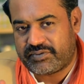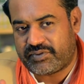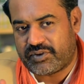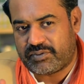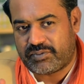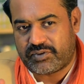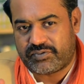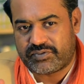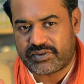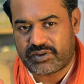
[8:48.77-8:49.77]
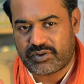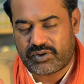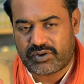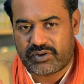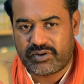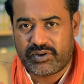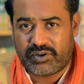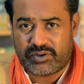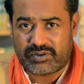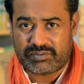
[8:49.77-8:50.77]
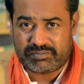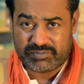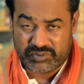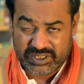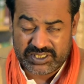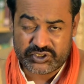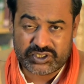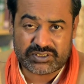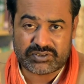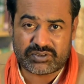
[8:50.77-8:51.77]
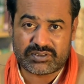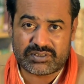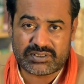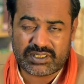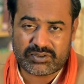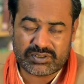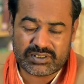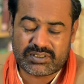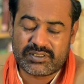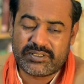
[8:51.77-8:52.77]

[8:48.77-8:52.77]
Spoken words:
form of the law or religious or the secular,